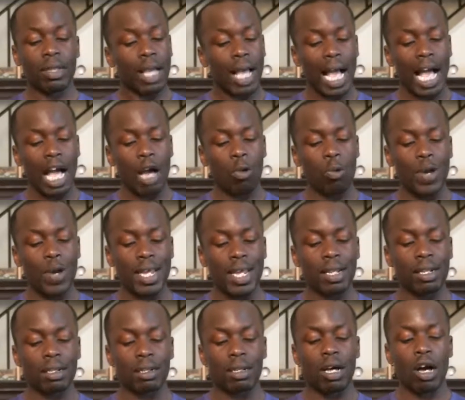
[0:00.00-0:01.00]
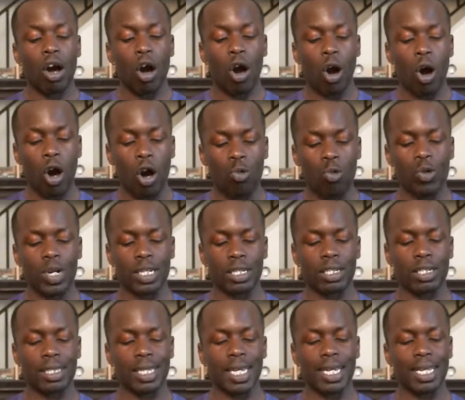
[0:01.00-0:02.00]
I will always
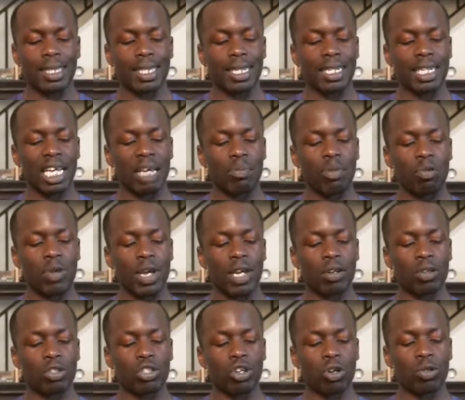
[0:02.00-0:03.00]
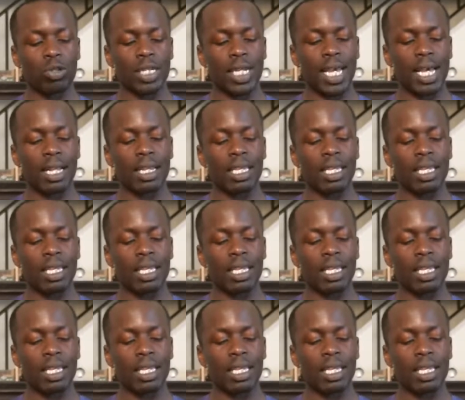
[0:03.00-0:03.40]
stay at the Debbie Reynolds Hotel